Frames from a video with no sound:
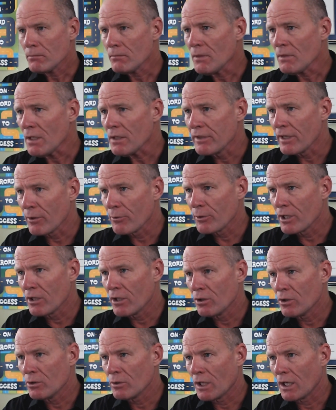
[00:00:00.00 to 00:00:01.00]
There we
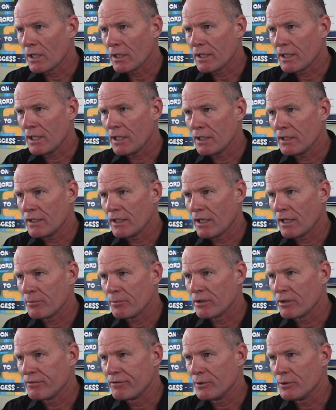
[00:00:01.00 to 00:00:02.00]
go. King, yeah, I'm
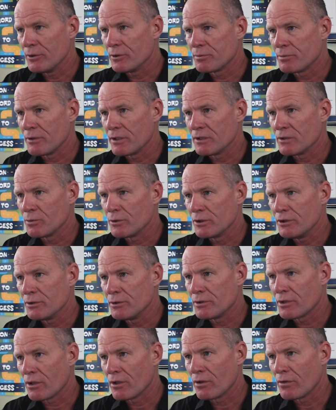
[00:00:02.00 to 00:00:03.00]
confused because when you
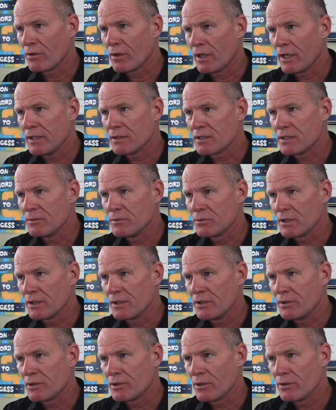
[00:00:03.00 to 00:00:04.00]
turn right, it seems
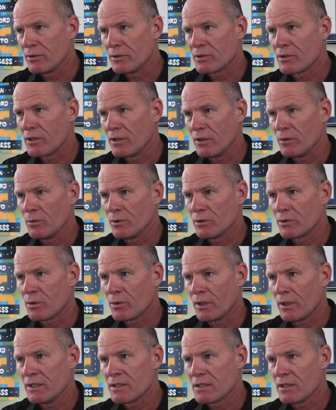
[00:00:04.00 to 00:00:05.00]
like you turn the steering wheel
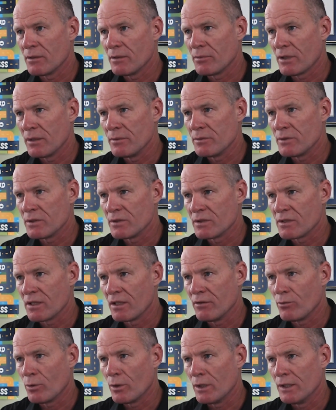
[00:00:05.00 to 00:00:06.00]
twice sometimes
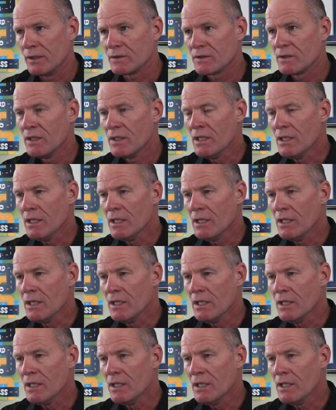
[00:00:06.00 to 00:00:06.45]
instead of once.